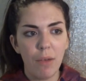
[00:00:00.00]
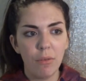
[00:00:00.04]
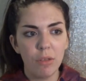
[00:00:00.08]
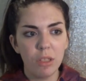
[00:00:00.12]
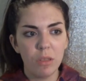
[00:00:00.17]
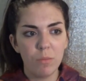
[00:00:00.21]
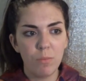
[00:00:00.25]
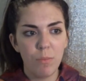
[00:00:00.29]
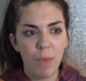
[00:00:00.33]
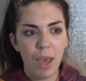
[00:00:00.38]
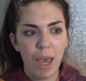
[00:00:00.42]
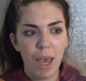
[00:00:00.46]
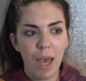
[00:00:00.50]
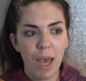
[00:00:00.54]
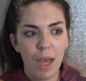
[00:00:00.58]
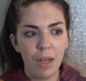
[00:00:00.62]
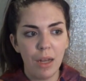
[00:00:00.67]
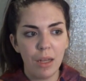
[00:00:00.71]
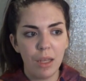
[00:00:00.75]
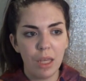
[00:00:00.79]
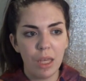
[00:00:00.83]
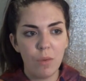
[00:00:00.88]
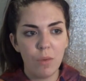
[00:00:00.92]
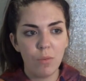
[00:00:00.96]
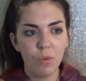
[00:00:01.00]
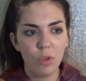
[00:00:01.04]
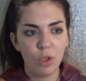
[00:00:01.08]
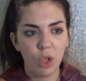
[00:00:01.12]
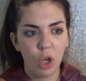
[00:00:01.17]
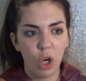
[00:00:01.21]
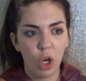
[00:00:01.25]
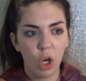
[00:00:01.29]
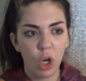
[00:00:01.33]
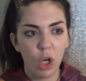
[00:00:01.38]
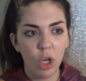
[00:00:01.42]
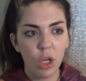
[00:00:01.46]
was mad, he was
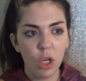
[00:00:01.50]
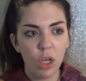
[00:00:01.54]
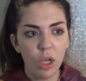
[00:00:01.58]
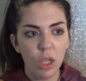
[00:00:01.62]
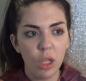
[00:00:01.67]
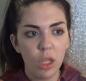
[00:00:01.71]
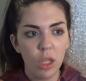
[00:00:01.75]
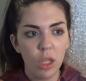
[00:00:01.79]
hurt,